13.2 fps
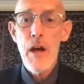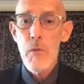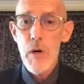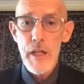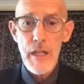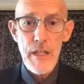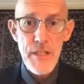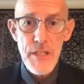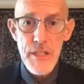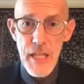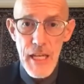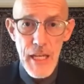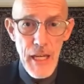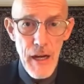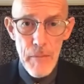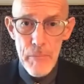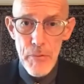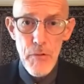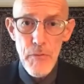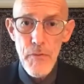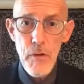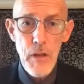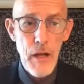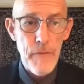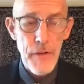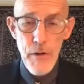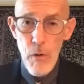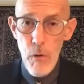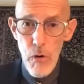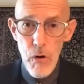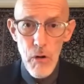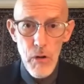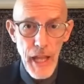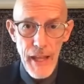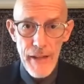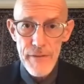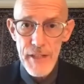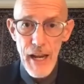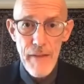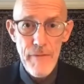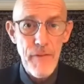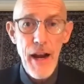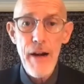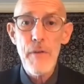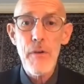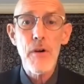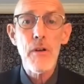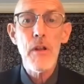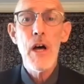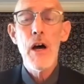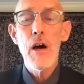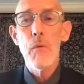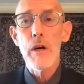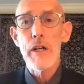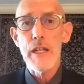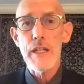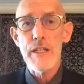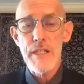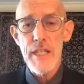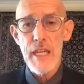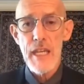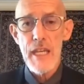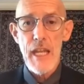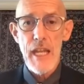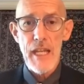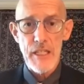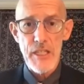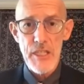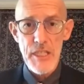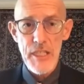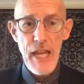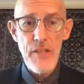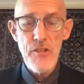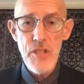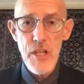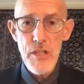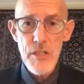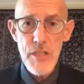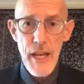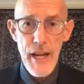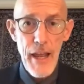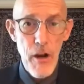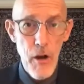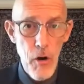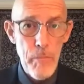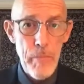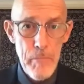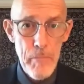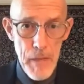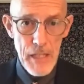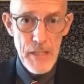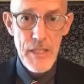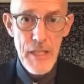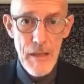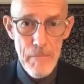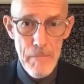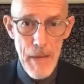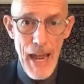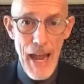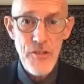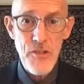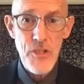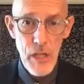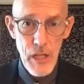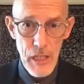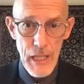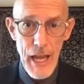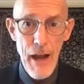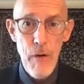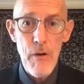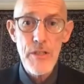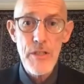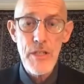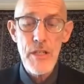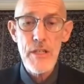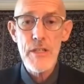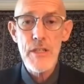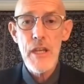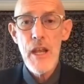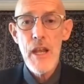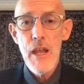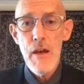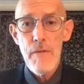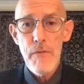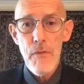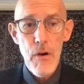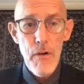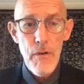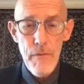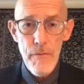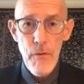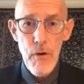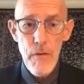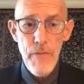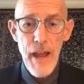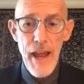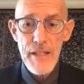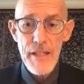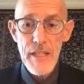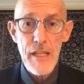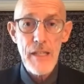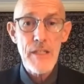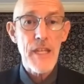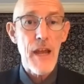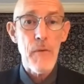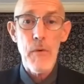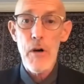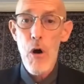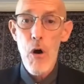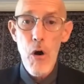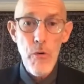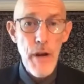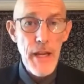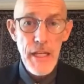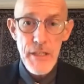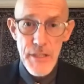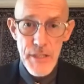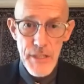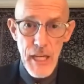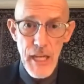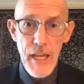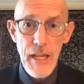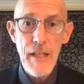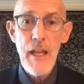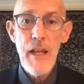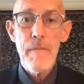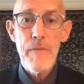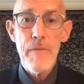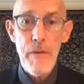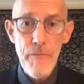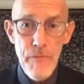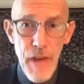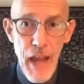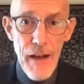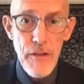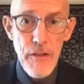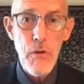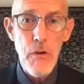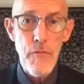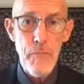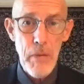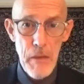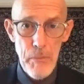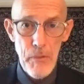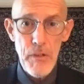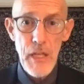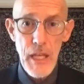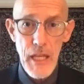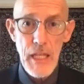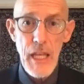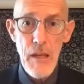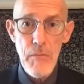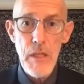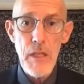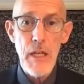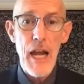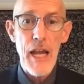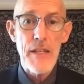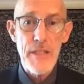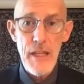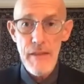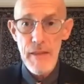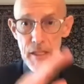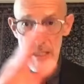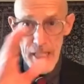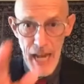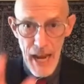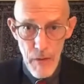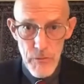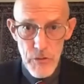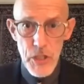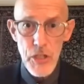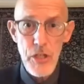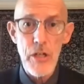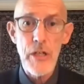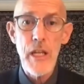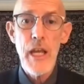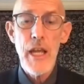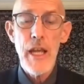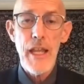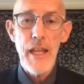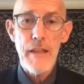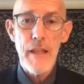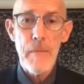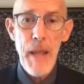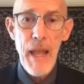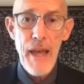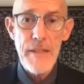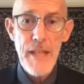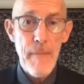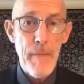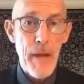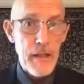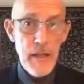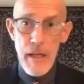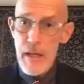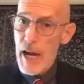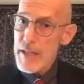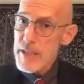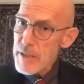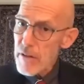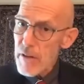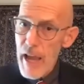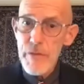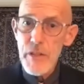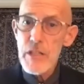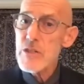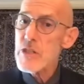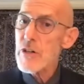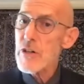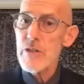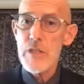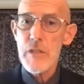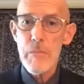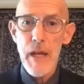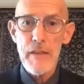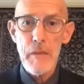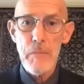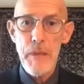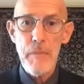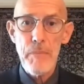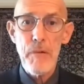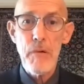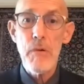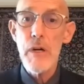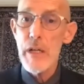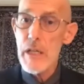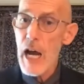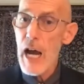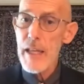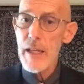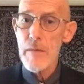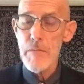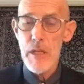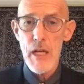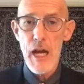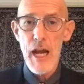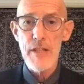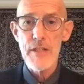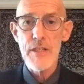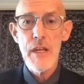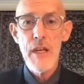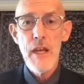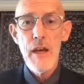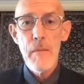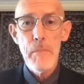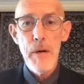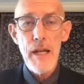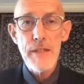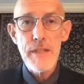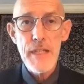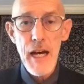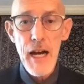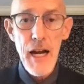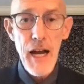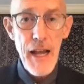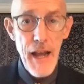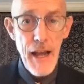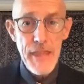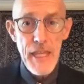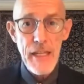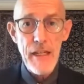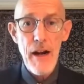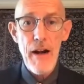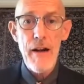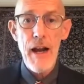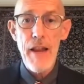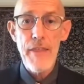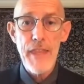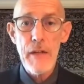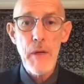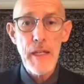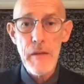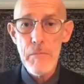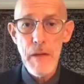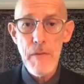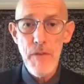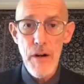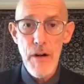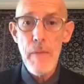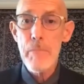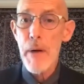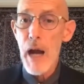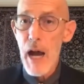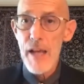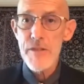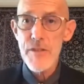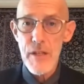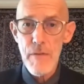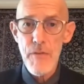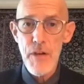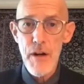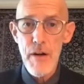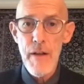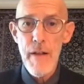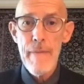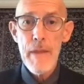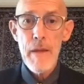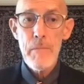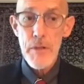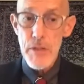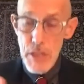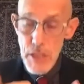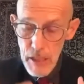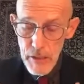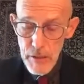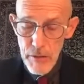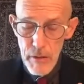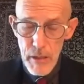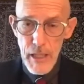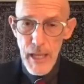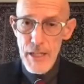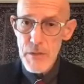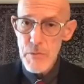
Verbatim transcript: We're going to see approval of an oral antiviral. We're going to see extensions and I hope mix and match allowances for, for vaccines. And we're already seeing the value of people getting immunized and the downturn in the pandemic. I still have concerns about the people who are not immunized, but uh, I, I, think our I think we can be very positive here, particularly as